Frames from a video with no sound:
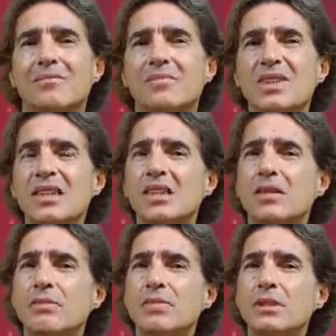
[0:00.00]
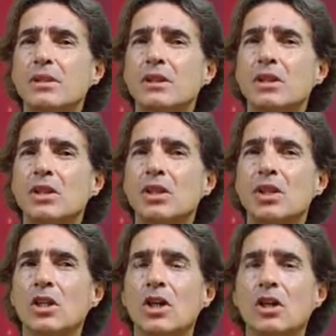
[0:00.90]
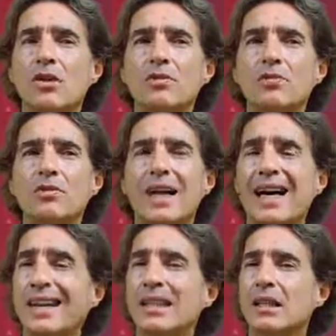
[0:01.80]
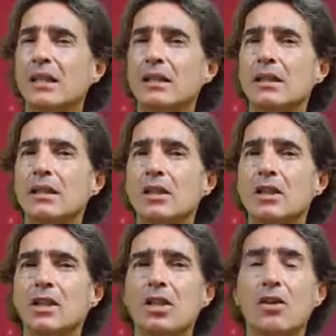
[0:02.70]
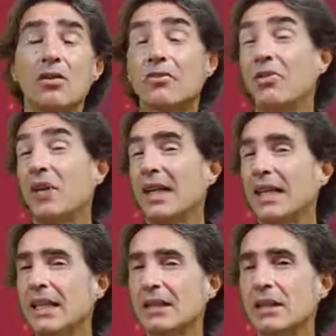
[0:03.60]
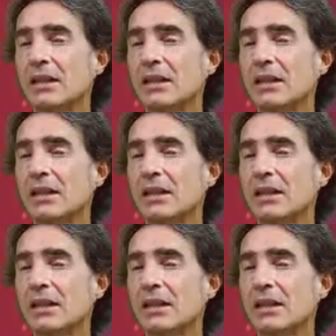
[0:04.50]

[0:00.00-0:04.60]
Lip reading: discomfort, of anger, of greed,